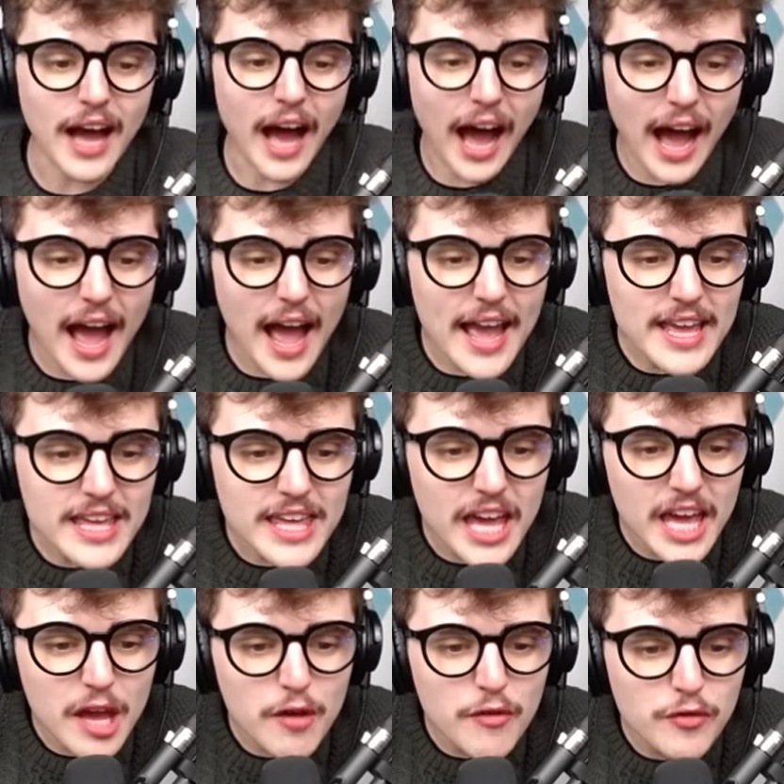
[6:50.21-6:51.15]
I
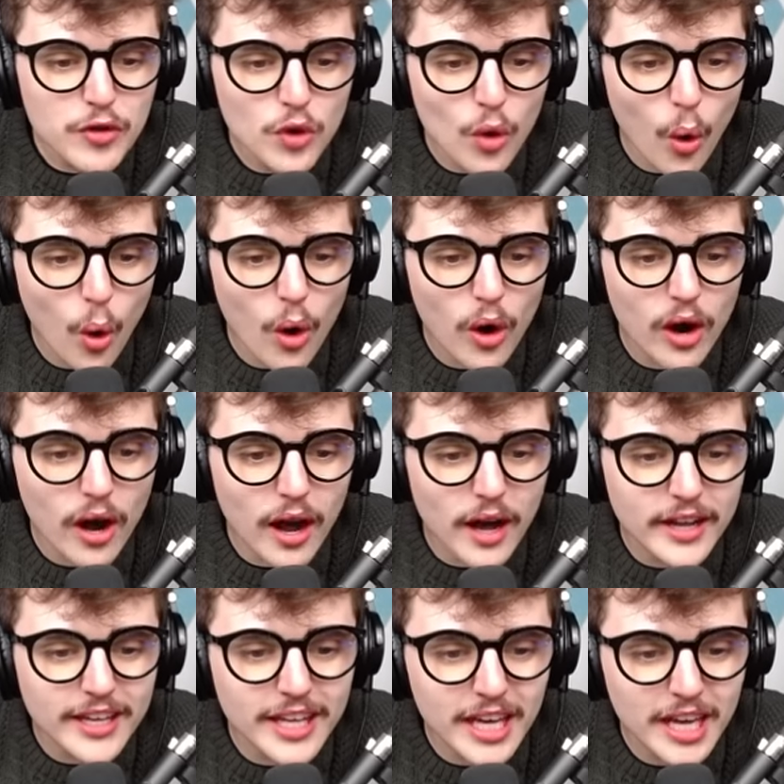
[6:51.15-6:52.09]
gave your a
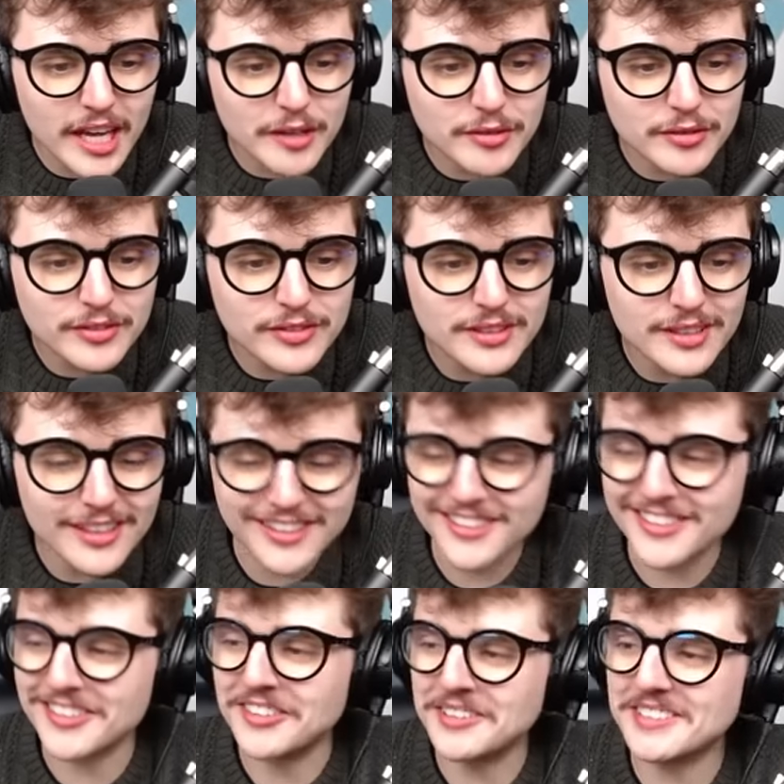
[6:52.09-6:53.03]
gift.
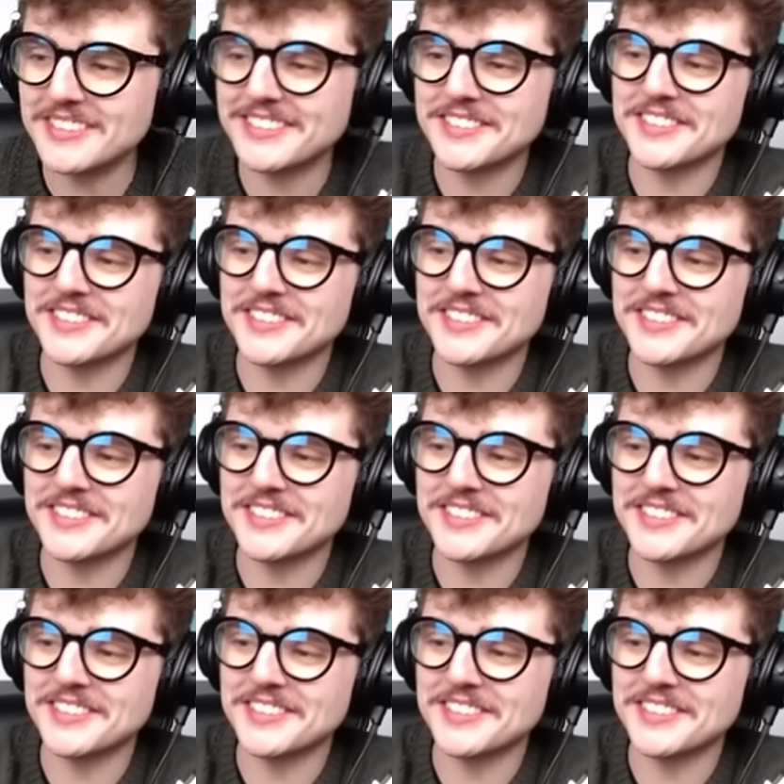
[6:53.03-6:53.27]
Aw.